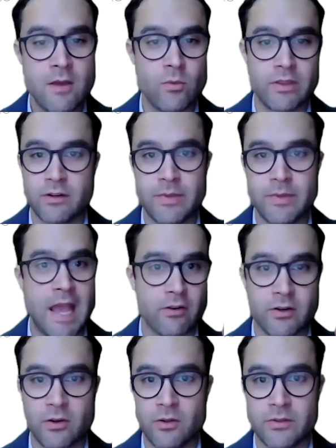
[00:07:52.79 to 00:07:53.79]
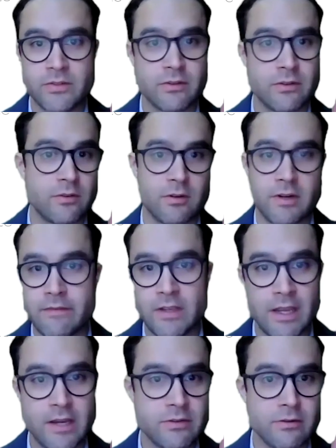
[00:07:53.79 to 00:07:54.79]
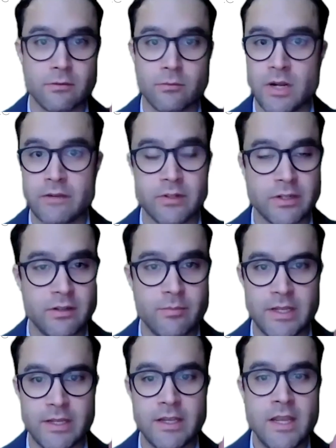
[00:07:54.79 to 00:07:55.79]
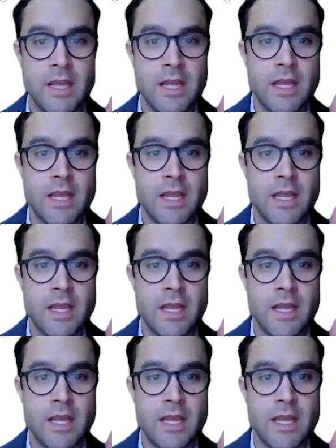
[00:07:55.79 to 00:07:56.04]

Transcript: Whether it be agriculture or aviation or whatever it could be.